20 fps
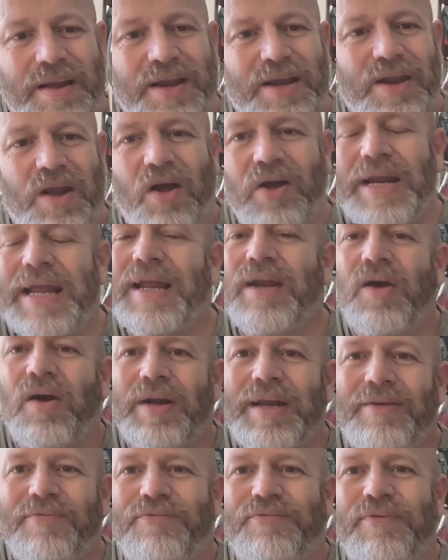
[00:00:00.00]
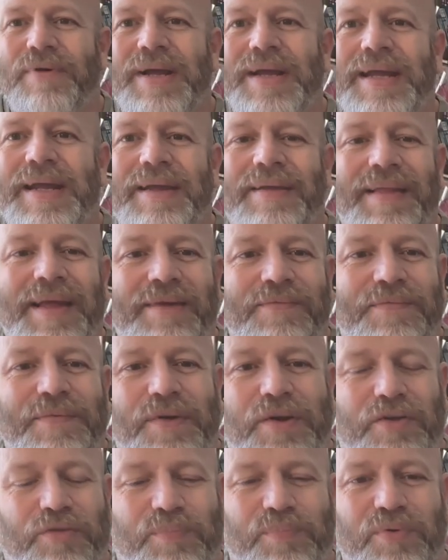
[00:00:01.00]
1993, they
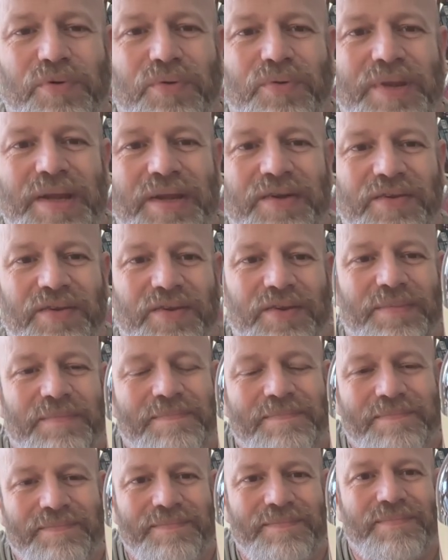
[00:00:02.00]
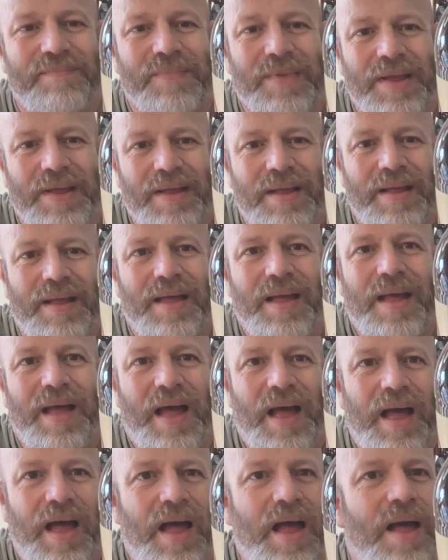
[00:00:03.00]
first brewed this.
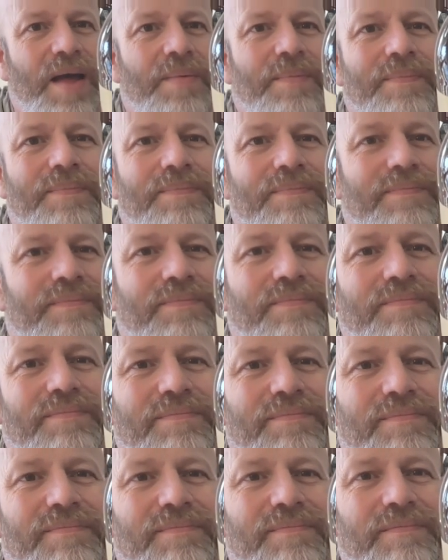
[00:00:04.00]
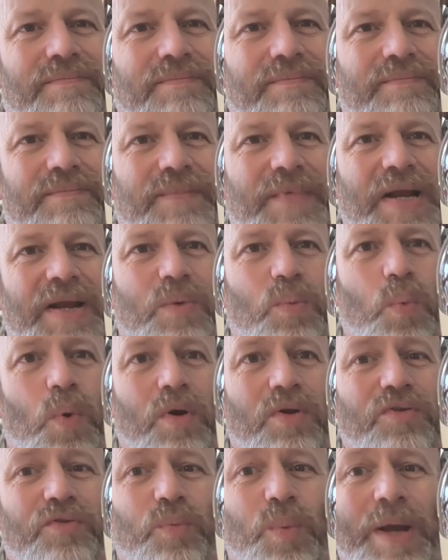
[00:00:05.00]
It
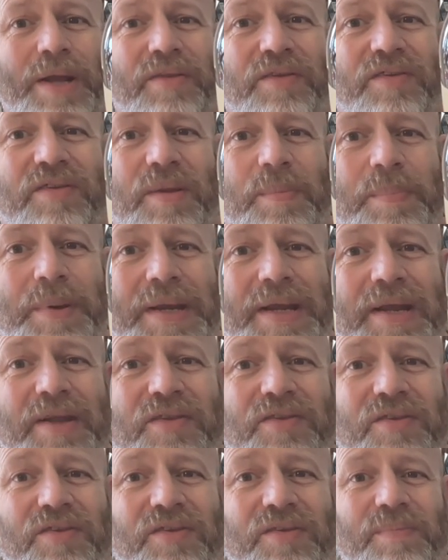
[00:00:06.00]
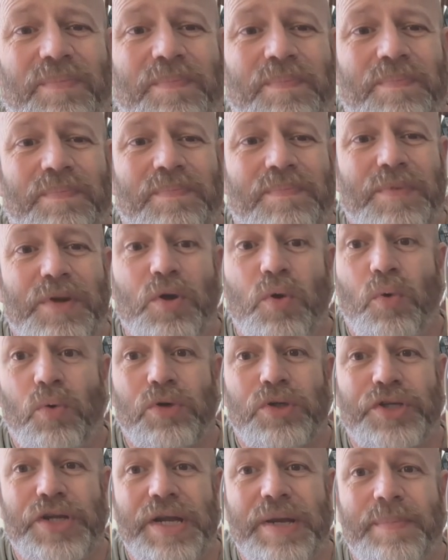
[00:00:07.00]
was once the biggest
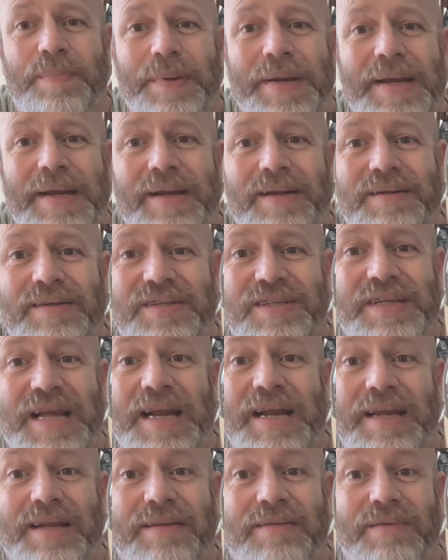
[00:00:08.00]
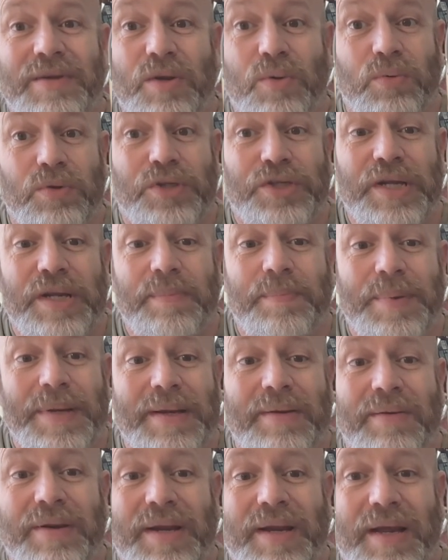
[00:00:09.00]
Yorkshire beer, selling Yorkshire
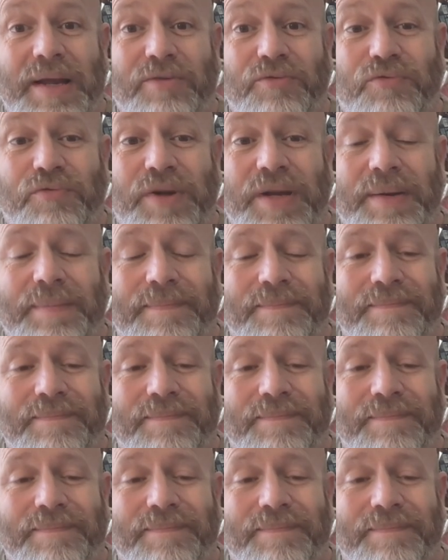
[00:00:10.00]
beer in the country.